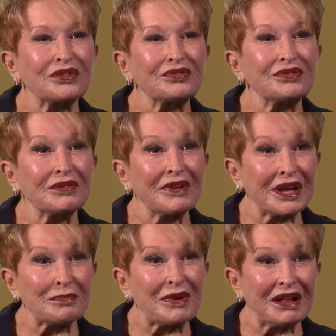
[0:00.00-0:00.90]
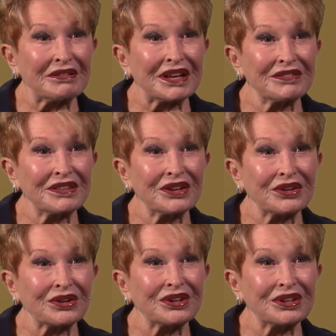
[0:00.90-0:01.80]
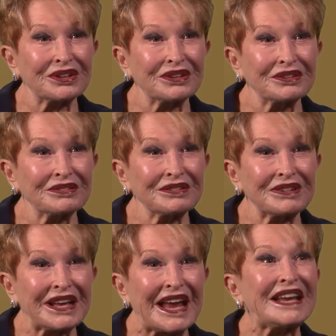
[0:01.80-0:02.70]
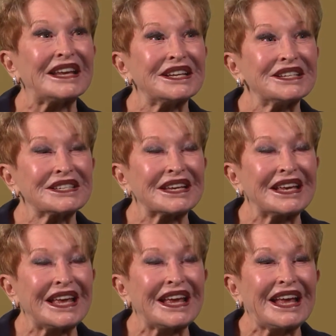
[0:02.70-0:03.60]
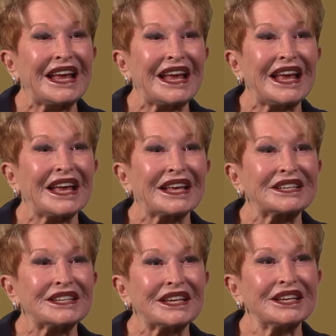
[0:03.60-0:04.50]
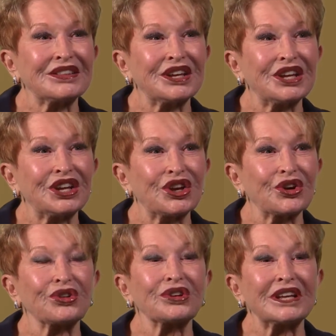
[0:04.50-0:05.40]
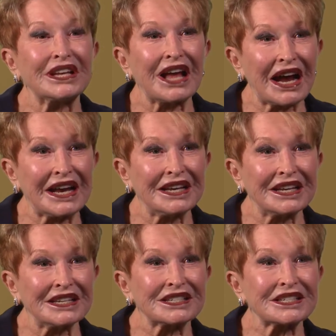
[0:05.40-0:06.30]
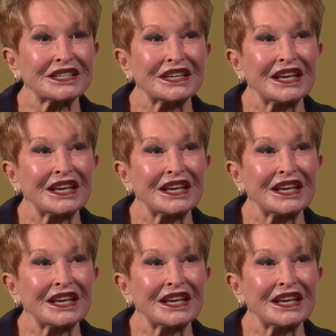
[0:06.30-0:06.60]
of Nevada Ballet Theater in the 80s. And in the early 90s,